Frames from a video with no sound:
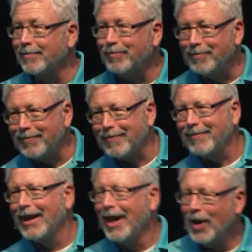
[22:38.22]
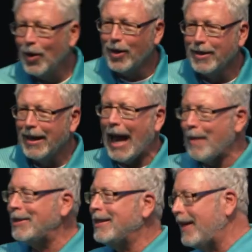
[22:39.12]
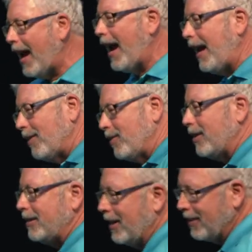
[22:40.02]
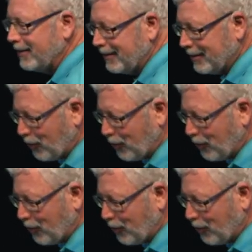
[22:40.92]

it happened today. Well, you know, it's